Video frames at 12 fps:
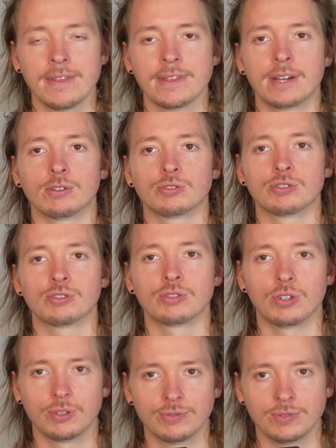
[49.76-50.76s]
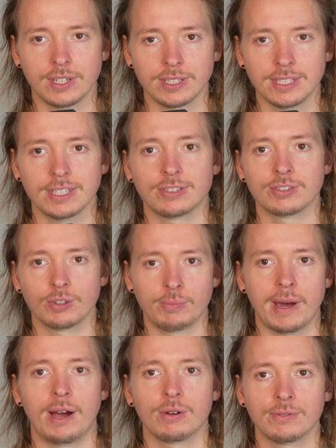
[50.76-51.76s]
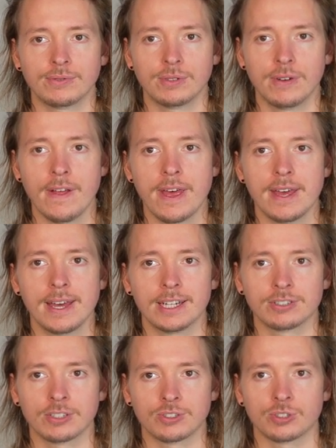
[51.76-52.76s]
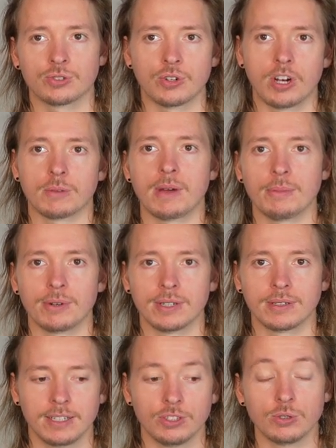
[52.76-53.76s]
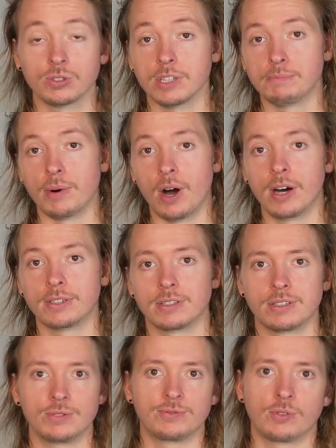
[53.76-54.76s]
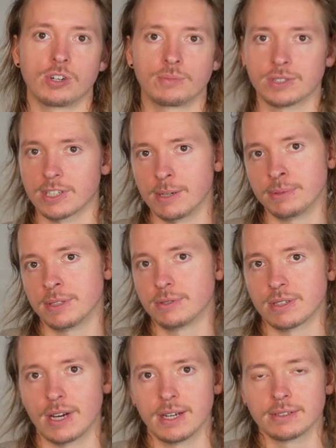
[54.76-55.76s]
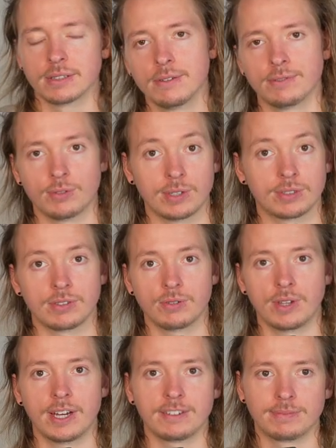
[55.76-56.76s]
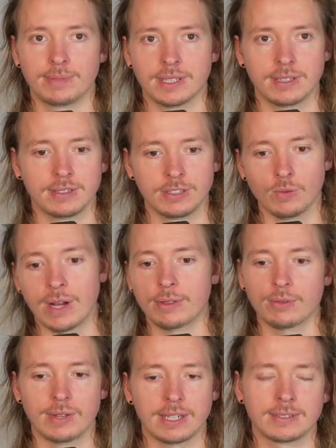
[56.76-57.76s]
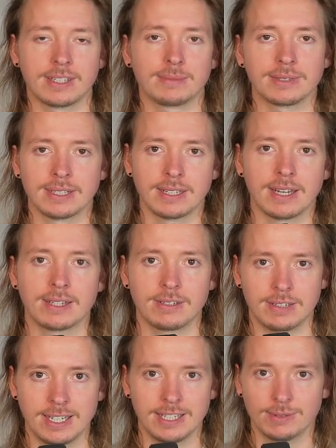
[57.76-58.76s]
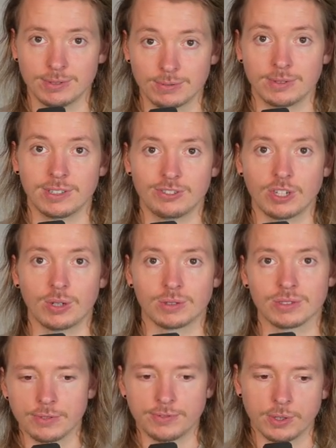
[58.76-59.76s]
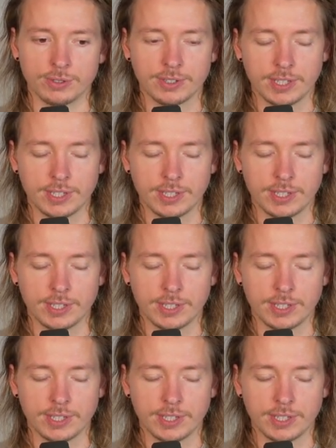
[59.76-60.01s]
that are so funny and so powerful and such a strong memory. Usually bond you form with a couple other guys for the rest of your life because you went through that same thing together and it was really jokes. First